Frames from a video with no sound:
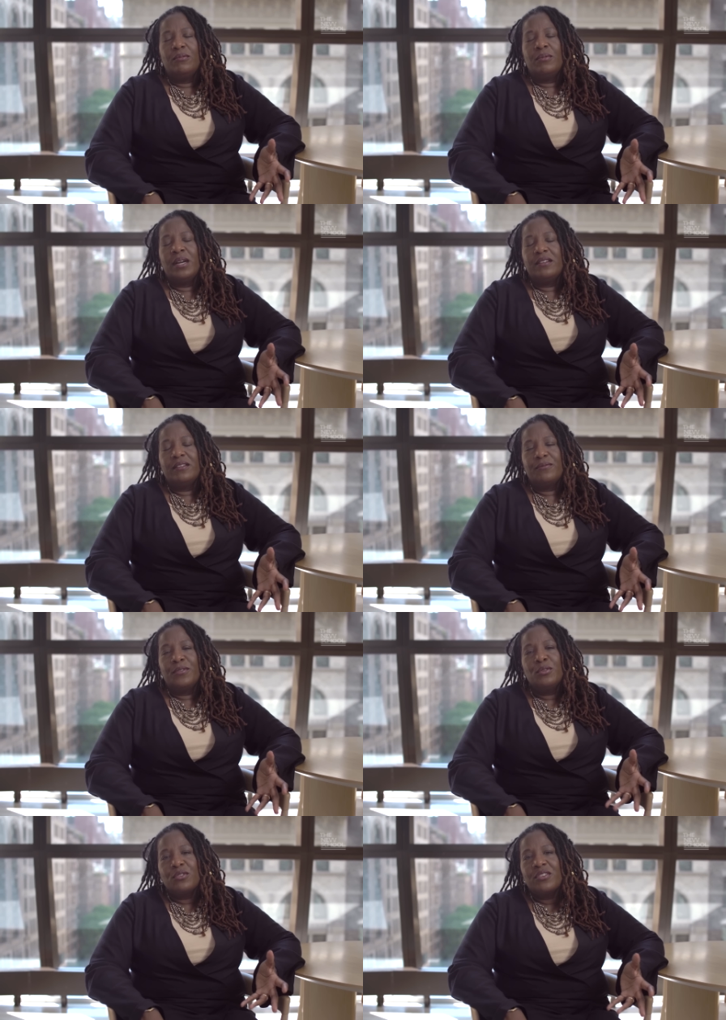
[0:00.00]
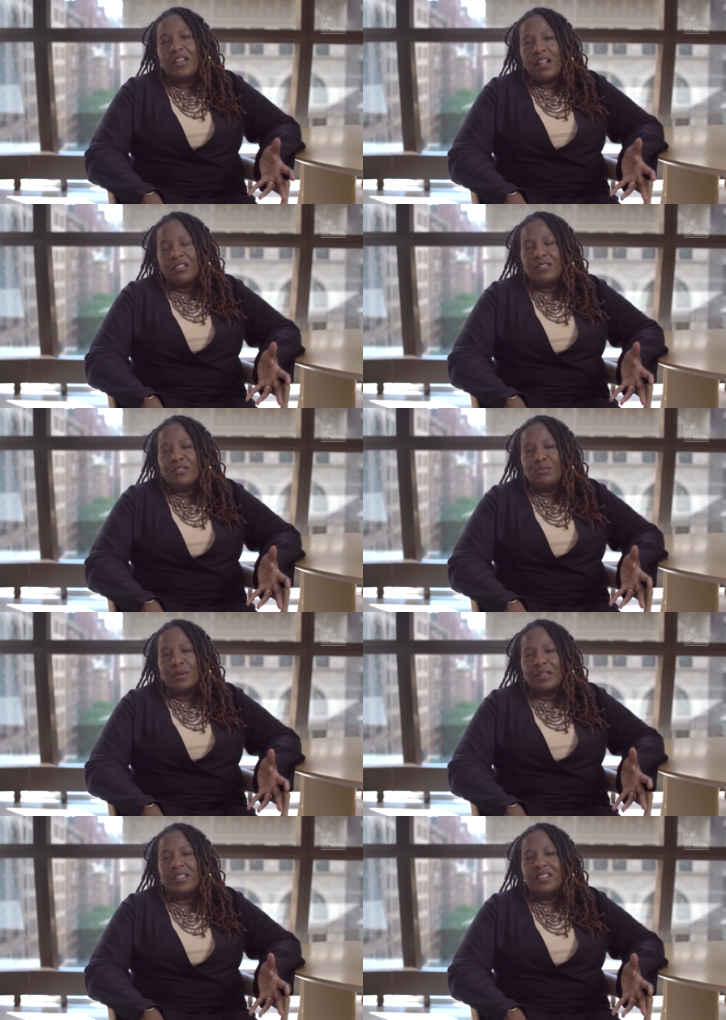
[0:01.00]
What future scholars
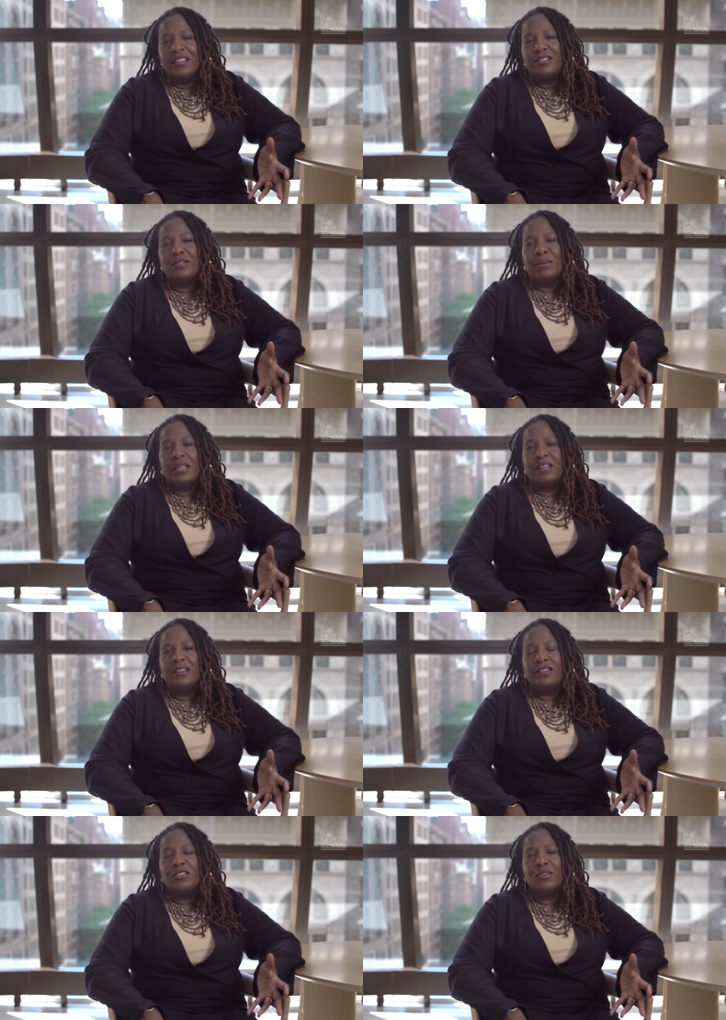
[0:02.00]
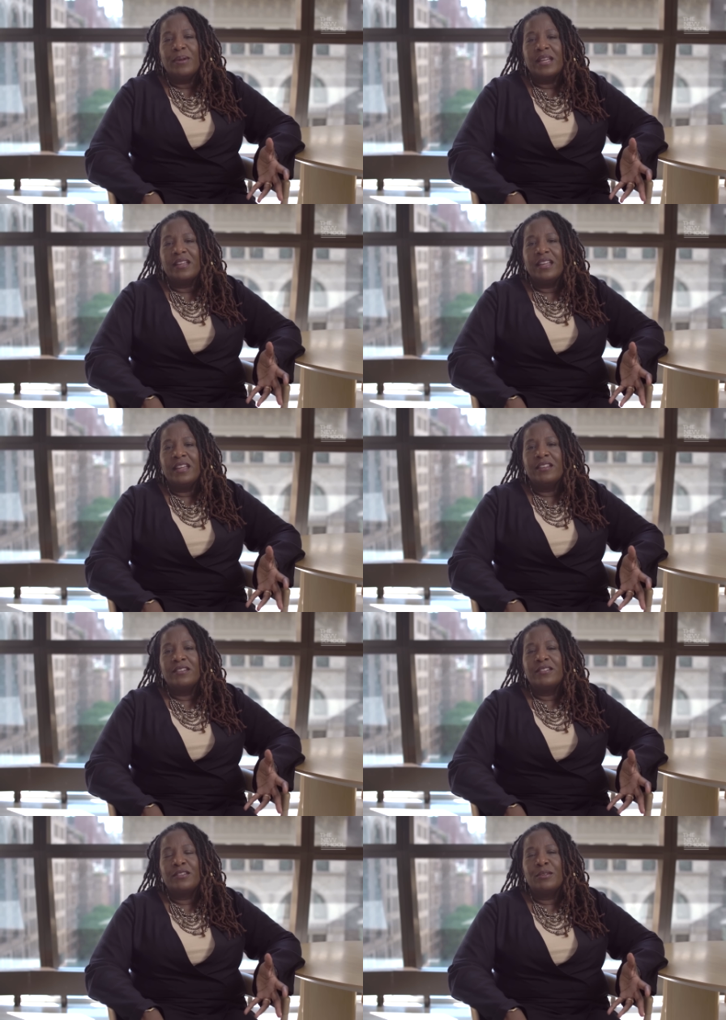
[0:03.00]
really need to be doing
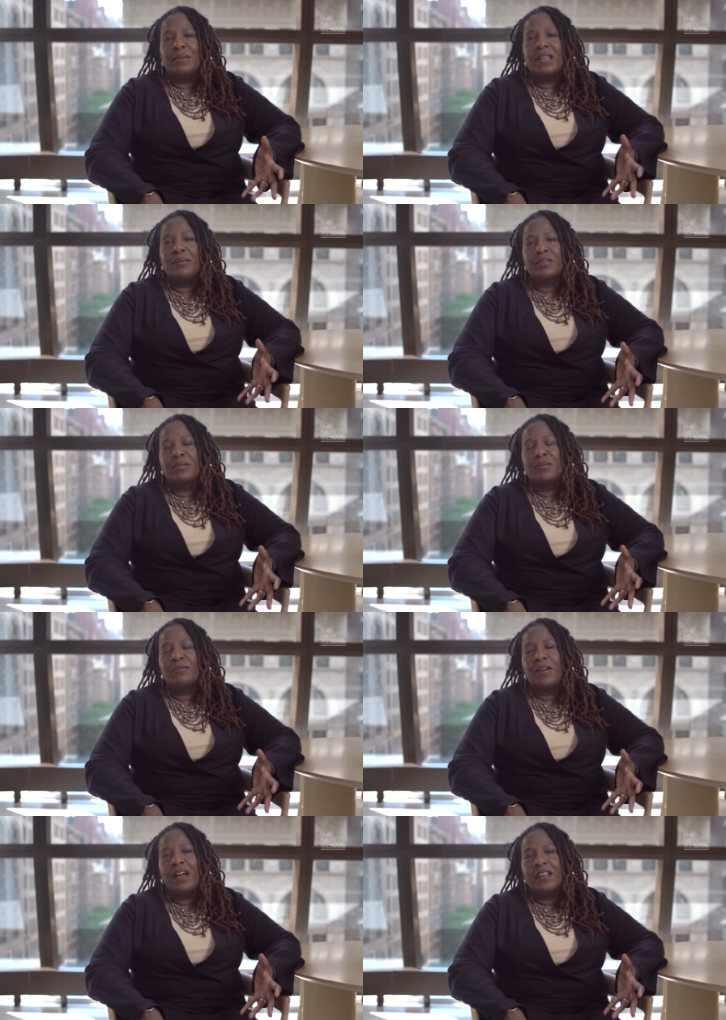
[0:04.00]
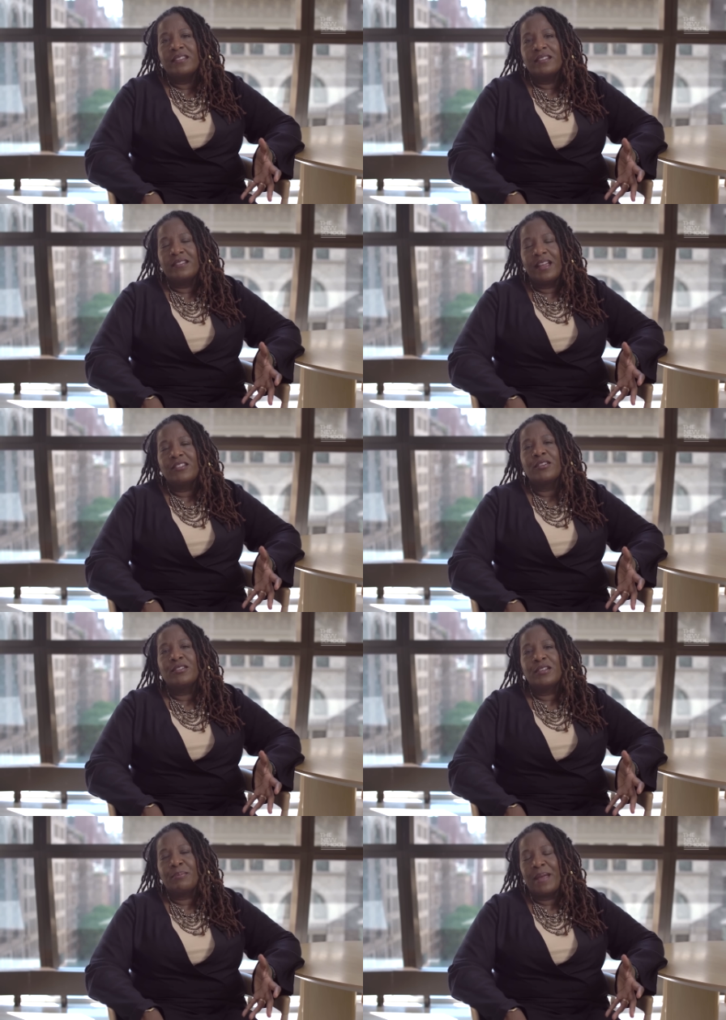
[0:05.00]
is to be able to provide the
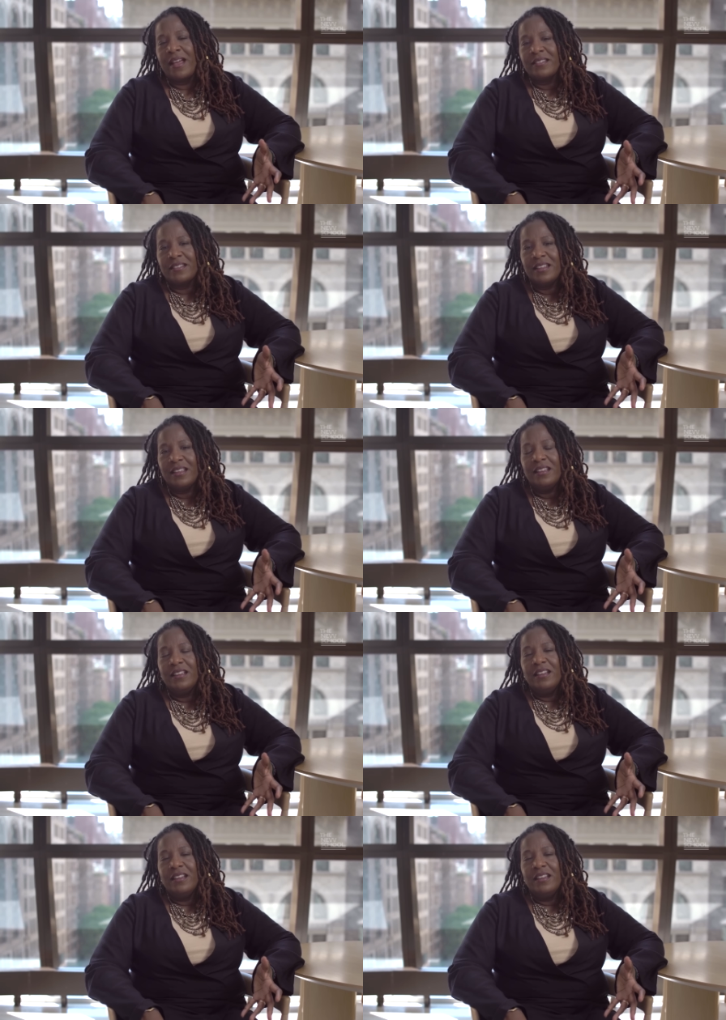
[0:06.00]
technical capacity